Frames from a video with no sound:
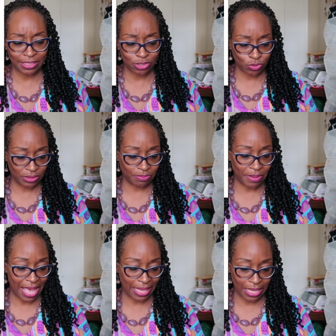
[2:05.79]
This was
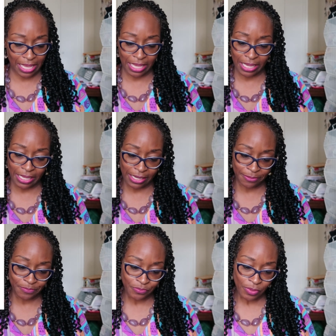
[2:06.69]
back
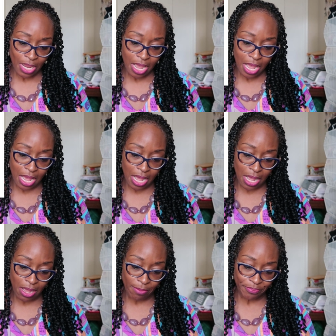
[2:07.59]
in,
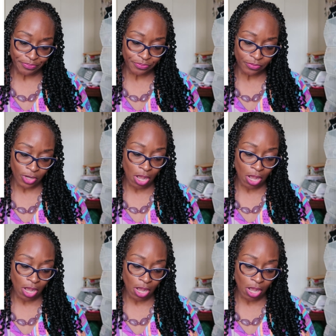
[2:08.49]
um,